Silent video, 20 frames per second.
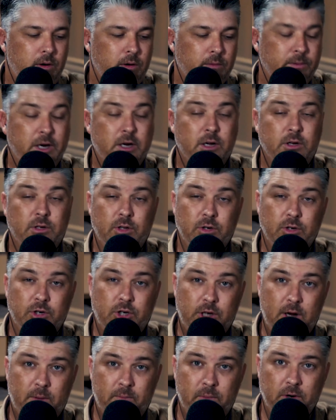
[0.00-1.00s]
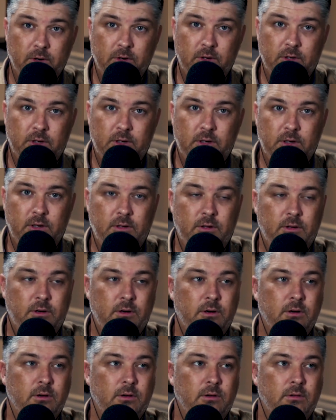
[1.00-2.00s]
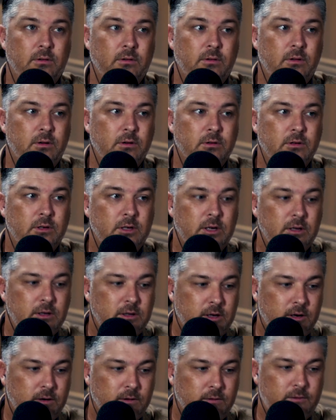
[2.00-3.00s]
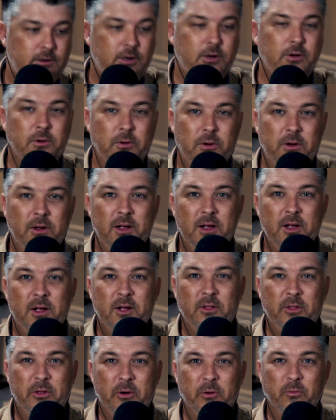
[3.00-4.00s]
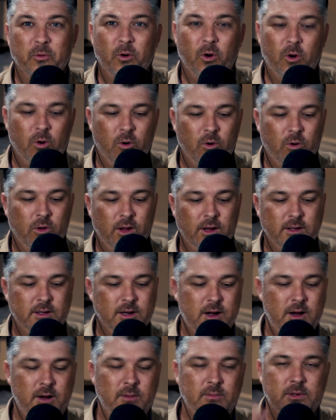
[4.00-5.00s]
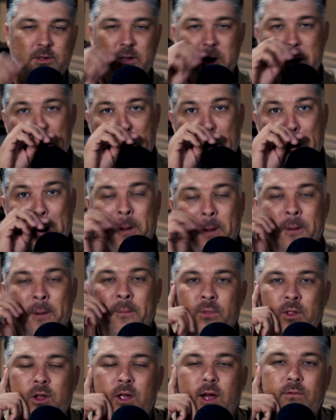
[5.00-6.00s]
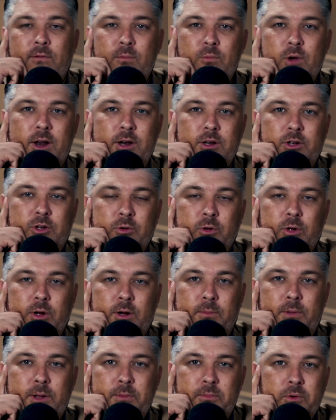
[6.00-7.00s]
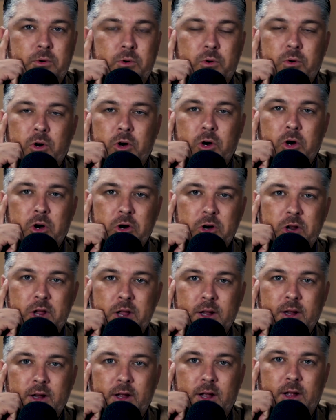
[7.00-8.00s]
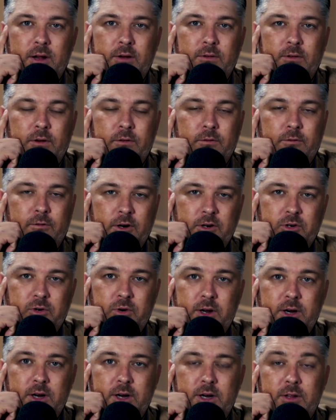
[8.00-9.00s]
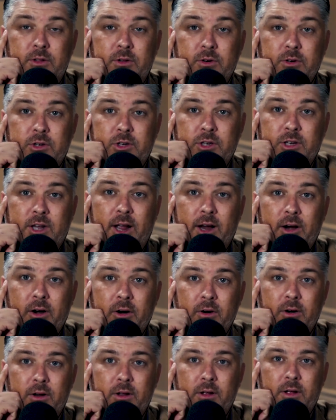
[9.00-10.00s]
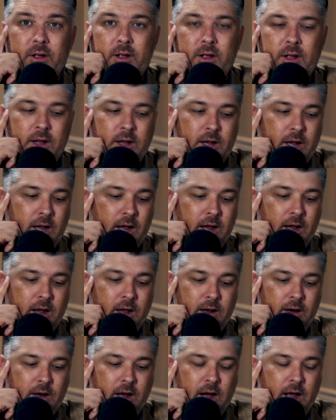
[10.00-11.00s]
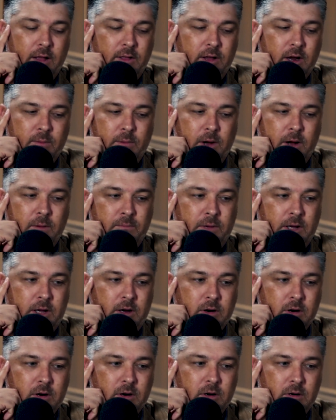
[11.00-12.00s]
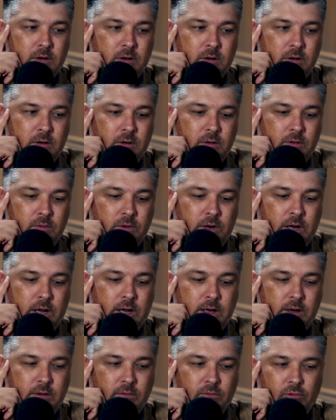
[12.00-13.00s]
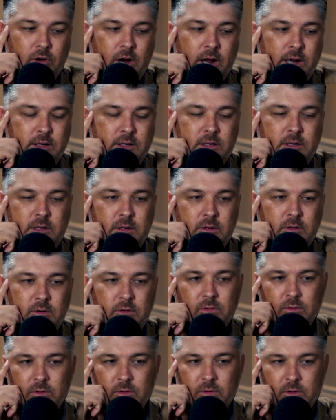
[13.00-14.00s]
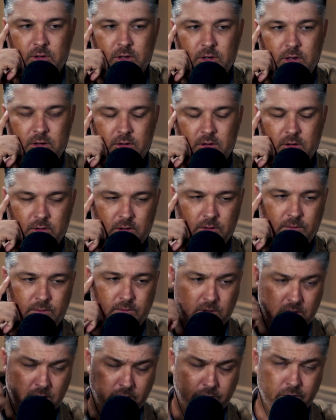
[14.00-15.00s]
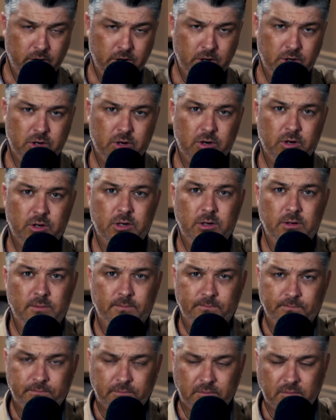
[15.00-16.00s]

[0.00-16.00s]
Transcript: because they're shepherds and they're sensitive to their role at times. You have them writing to people who are hurting and they're frustrated and they're scared. And I think about Peter when he writes to the suffering church, and